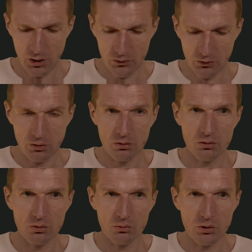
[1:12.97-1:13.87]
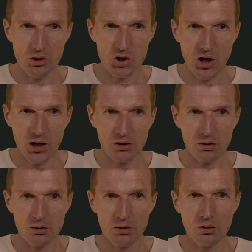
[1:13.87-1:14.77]
So to inject
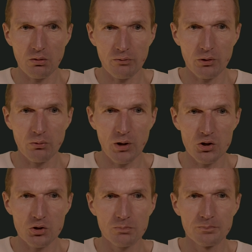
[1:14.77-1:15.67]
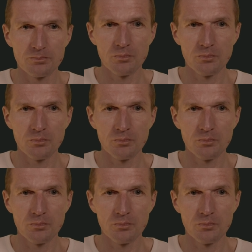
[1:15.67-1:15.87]
the configuration.